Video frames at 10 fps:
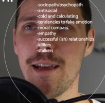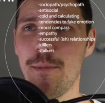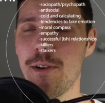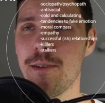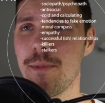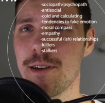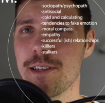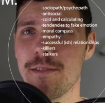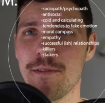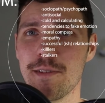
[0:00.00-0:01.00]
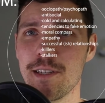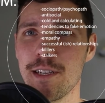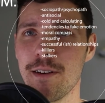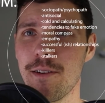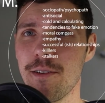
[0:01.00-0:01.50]
pretty much if you've
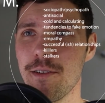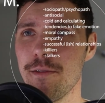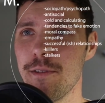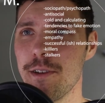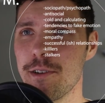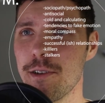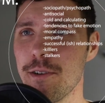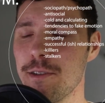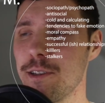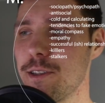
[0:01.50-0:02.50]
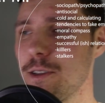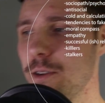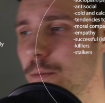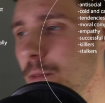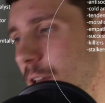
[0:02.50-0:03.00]
seen all of the shows.
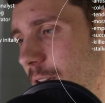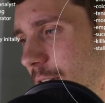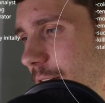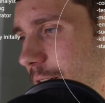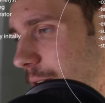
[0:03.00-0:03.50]
So I don't